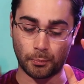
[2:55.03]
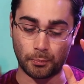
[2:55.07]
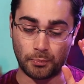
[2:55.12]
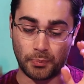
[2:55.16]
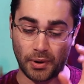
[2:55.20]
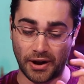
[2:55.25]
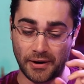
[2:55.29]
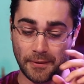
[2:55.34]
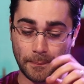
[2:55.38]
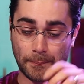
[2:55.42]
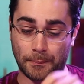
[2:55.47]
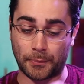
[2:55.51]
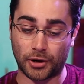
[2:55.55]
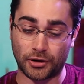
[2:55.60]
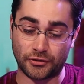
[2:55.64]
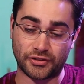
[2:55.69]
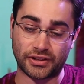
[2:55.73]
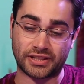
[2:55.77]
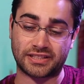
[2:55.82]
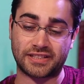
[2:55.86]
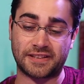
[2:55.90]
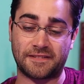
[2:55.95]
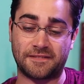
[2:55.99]
but
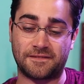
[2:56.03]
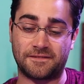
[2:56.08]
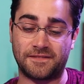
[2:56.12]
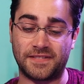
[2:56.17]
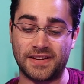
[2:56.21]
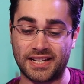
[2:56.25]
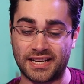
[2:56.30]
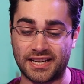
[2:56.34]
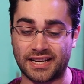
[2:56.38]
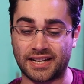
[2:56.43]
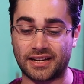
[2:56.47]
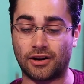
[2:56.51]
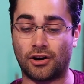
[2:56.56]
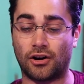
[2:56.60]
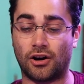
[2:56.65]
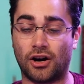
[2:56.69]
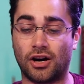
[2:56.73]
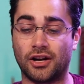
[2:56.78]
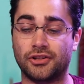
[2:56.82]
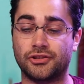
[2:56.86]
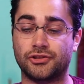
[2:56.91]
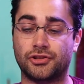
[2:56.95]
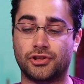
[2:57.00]
perfectly fitting
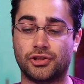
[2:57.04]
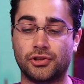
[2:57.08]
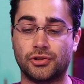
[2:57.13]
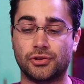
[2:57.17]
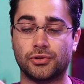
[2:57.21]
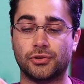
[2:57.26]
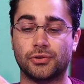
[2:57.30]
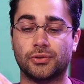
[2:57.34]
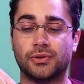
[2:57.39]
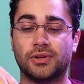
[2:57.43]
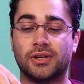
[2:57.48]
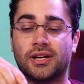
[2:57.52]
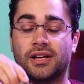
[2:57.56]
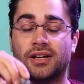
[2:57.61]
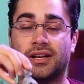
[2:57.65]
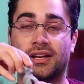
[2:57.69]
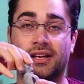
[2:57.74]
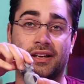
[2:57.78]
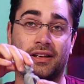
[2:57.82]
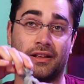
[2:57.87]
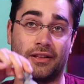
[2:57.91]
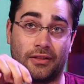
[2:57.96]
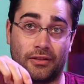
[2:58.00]
onto
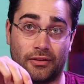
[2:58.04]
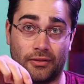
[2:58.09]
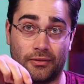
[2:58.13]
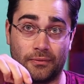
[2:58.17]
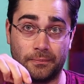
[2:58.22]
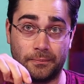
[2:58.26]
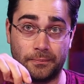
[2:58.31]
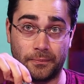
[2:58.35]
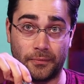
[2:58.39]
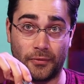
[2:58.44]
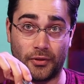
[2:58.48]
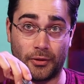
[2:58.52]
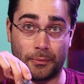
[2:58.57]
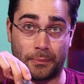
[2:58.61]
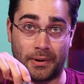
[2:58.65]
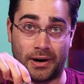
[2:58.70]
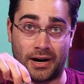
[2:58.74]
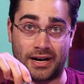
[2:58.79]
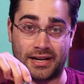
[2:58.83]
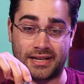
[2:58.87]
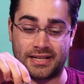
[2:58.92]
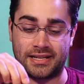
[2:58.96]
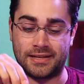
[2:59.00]
the
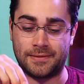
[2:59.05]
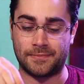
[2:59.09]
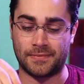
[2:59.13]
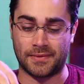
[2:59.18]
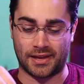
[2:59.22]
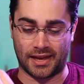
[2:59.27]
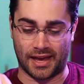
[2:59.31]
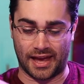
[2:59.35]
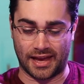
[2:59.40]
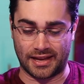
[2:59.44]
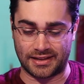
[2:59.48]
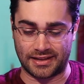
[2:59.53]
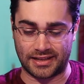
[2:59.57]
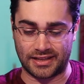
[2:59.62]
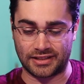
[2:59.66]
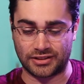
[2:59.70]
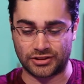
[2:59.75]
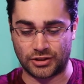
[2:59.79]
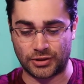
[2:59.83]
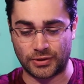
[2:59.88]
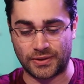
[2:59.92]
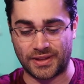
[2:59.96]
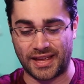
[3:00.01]
body and
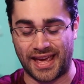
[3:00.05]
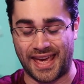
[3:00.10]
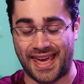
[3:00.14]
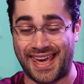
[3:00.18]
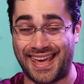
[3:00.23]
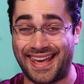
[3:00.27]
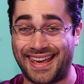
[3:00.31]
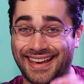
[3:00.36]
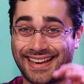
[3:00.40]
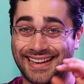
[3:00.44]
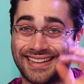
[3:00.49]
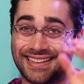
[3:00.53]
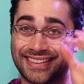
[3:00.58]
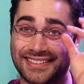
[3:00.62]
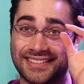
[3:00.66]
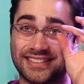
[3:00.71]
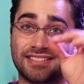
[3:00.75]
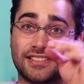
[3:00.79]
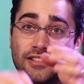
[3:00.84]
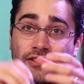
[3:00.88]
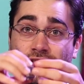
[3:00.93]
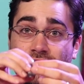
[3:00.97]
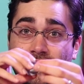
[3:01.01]
into the
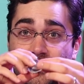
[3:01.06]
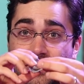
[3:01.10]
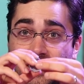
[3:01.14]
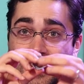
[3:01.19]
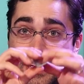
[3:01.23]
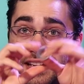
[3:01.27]
hands, in the